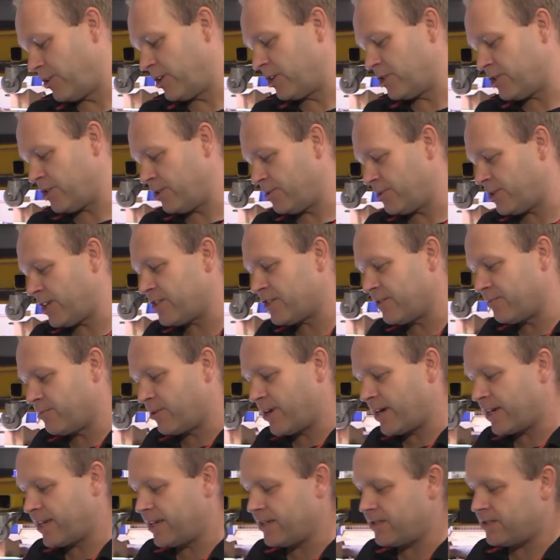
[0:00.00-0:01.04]
are two sets of
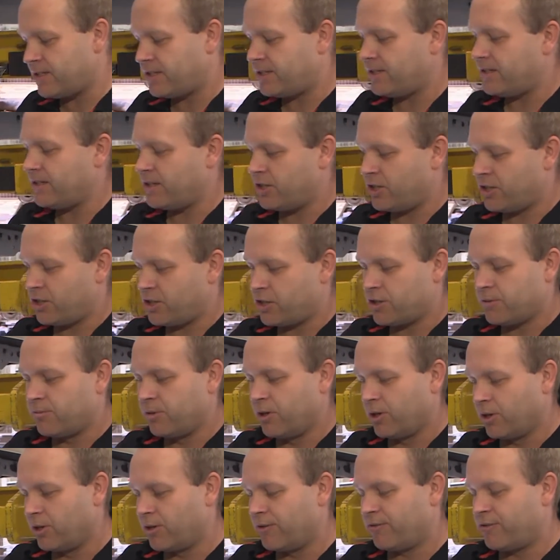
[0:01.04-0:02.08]
brackets. This is the
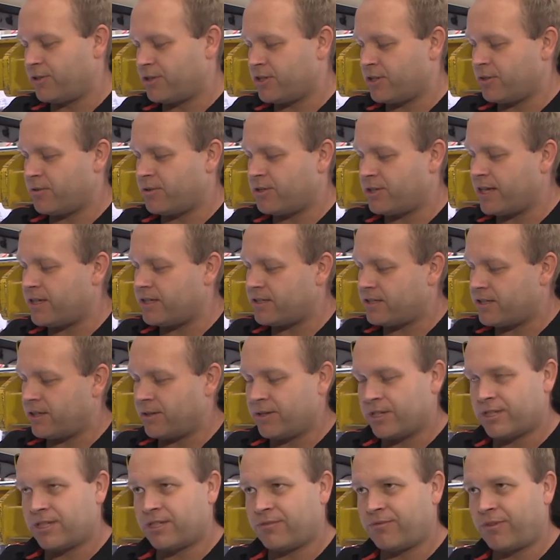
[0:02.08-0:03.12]
smaller of the two sets, so
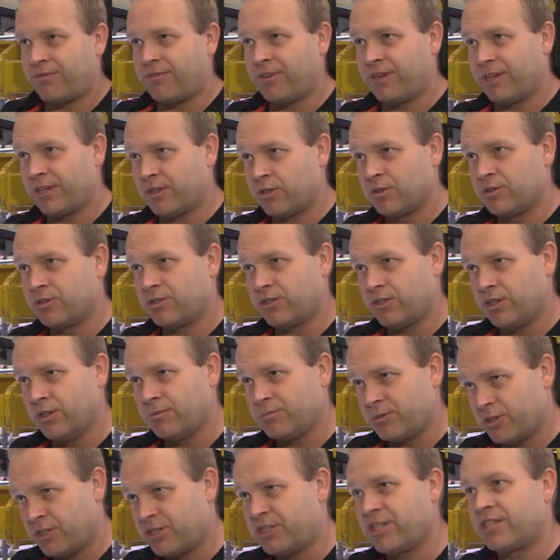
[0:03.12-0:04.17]
this is for vehicles
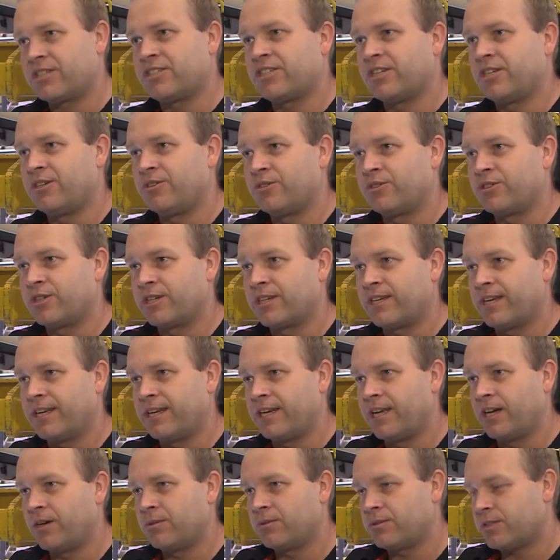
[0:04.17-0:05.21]
up to 1,600
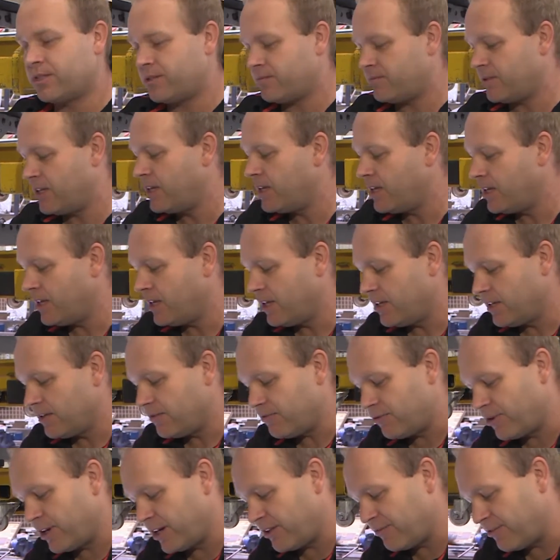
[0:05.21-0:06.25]
kilos.
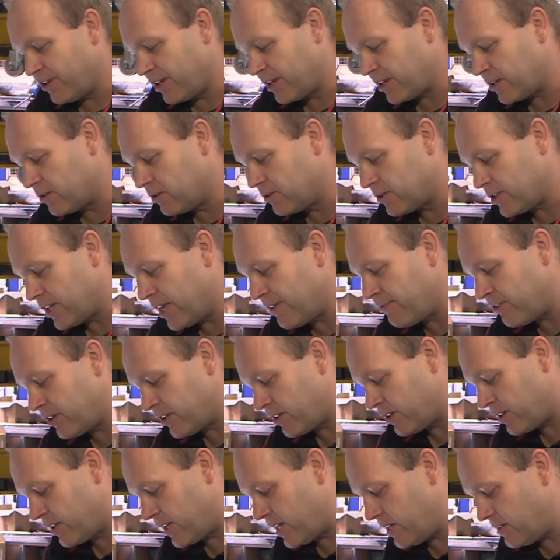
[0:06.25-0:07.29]
For any vehicles heavier
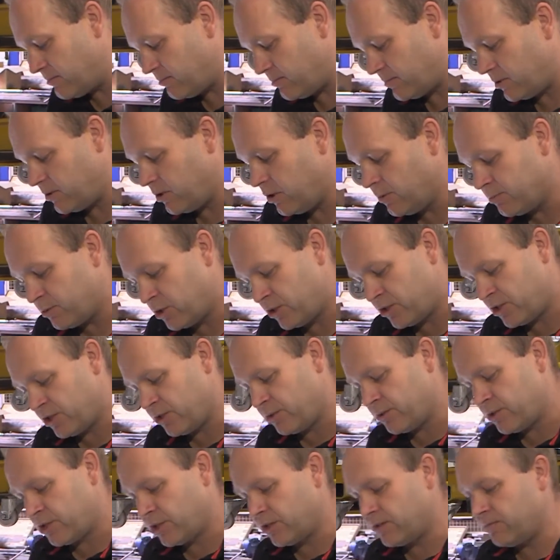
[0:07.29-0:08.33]
than that, up to
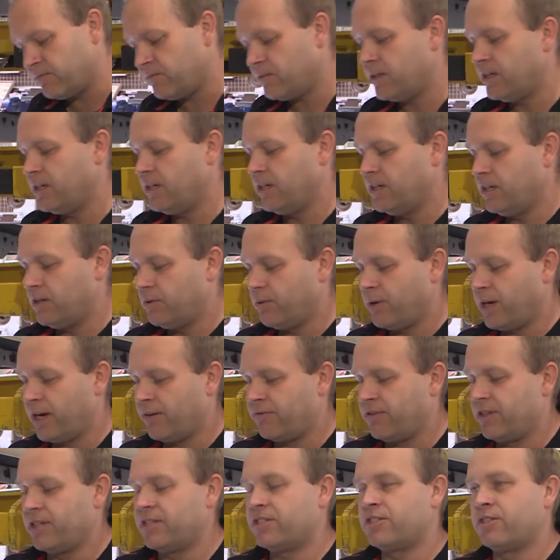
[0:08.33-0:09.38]
2 ton, we
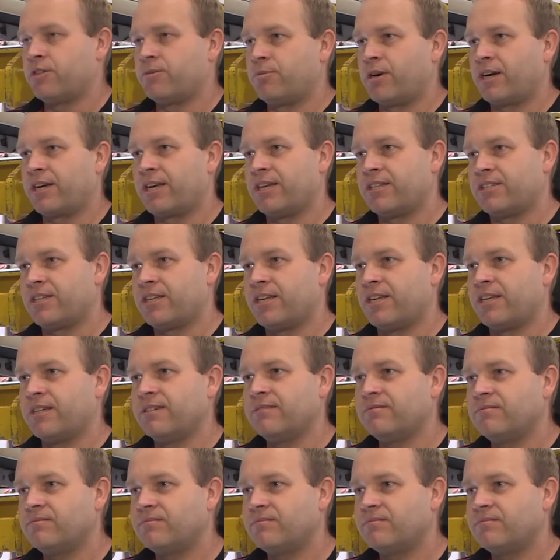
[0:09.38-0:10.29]
have these two brackets here.